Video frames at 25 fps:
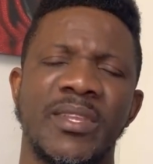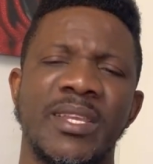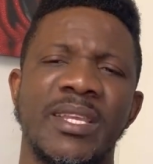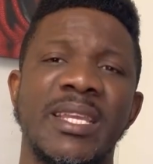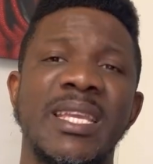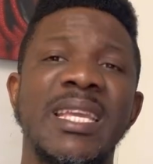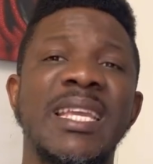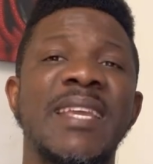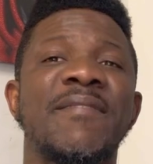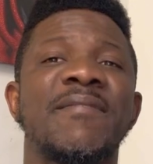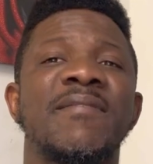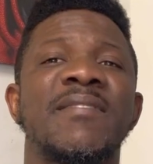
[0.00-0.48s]

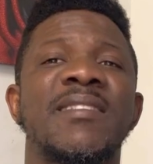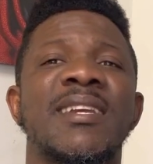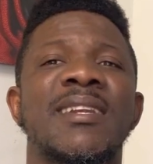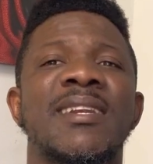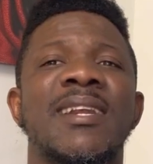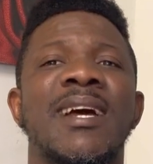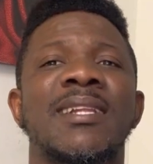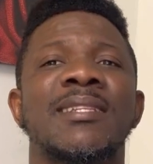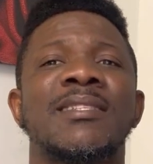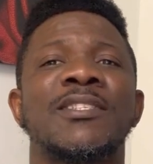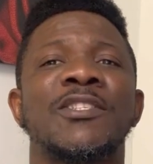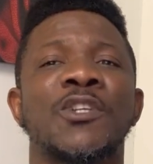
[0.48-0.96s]
if there
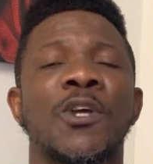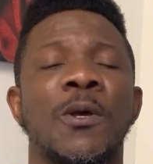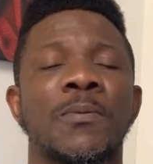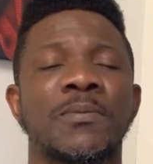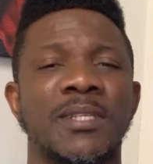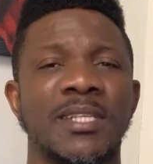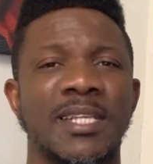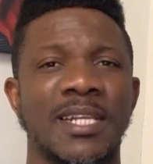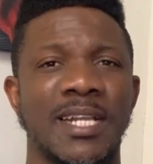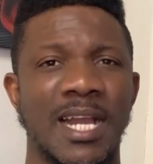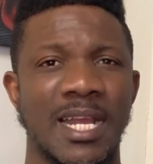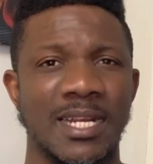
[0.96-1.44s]
are
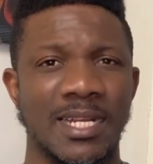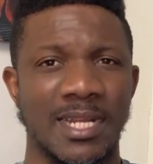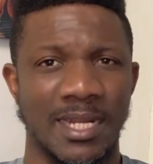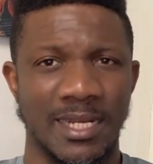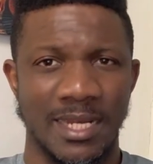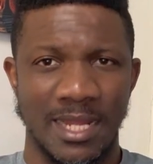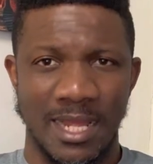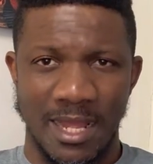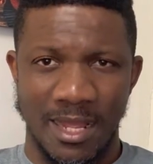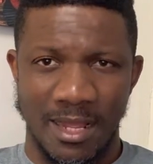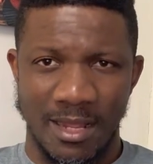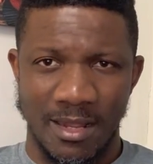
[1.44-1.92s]
jobs in
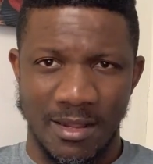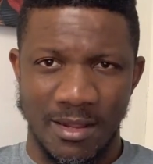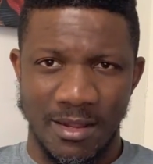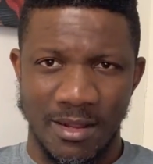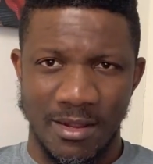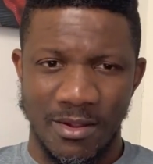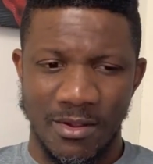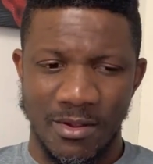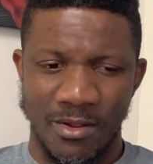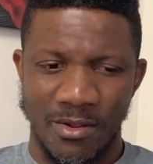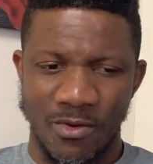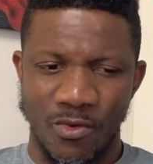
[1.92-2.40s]
Canada,
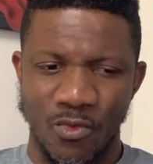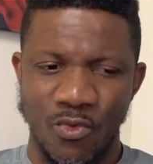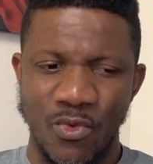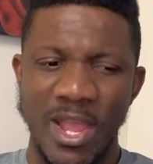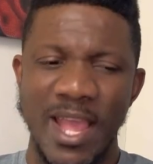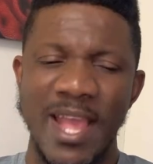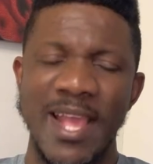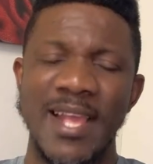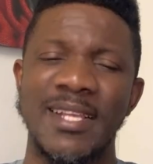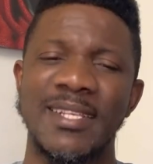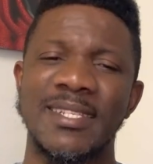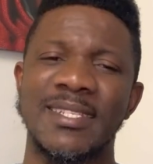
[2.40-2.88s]

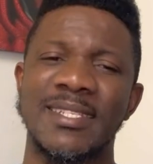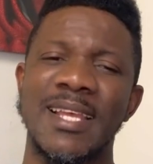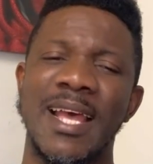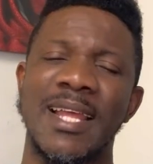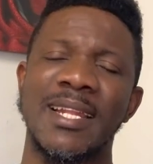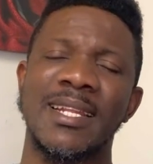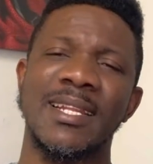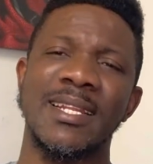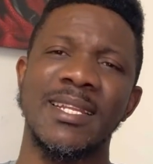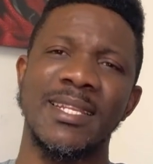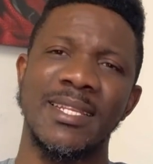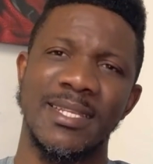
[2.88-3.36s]
where
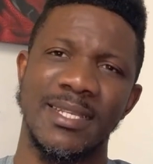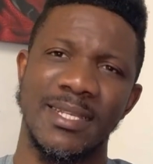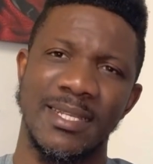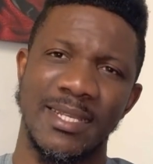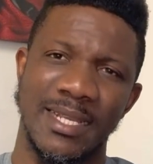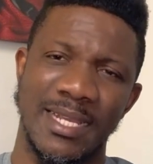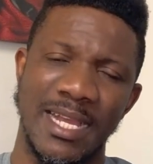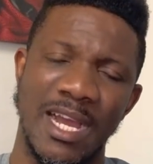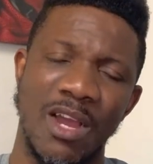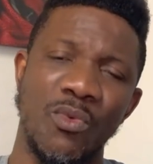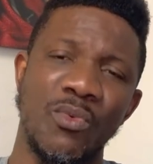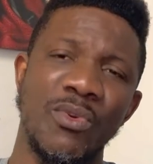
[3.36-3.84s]
exactly
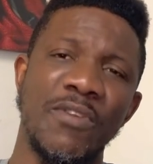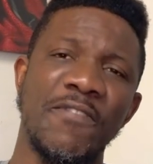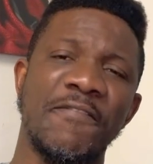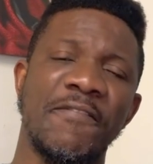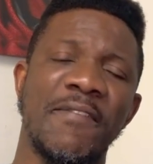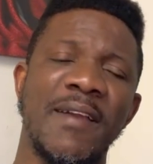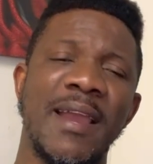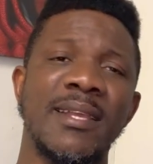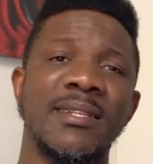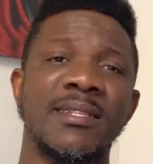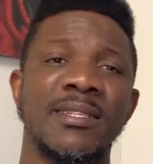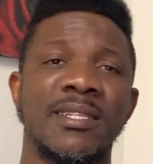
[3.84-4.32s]
can we
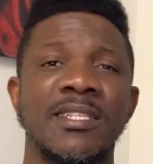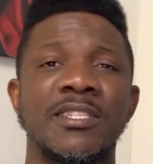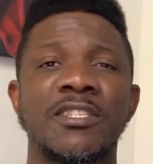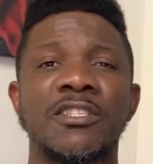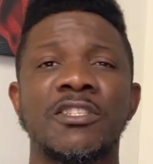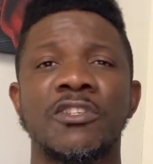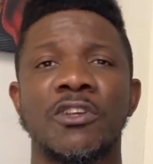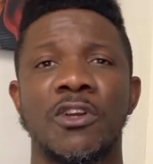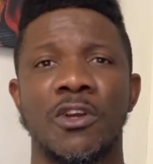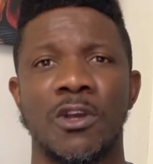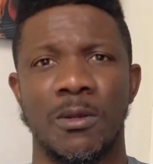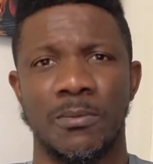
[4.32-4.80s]
find these
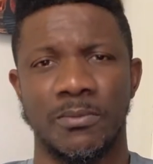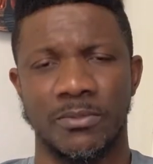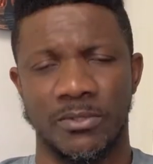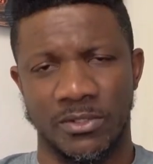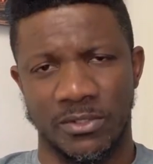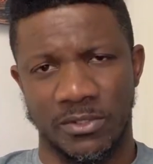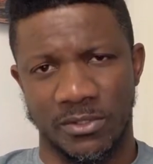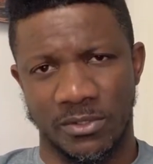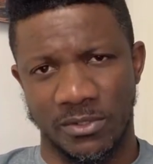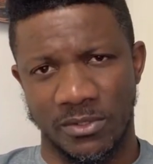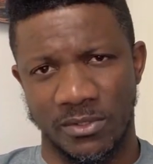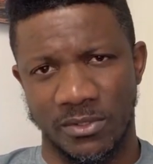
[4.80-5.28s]

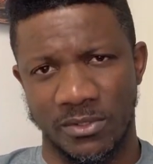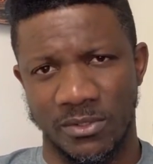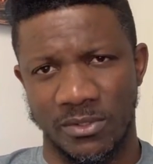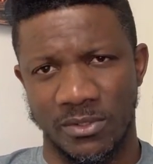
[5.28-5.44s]
jobs?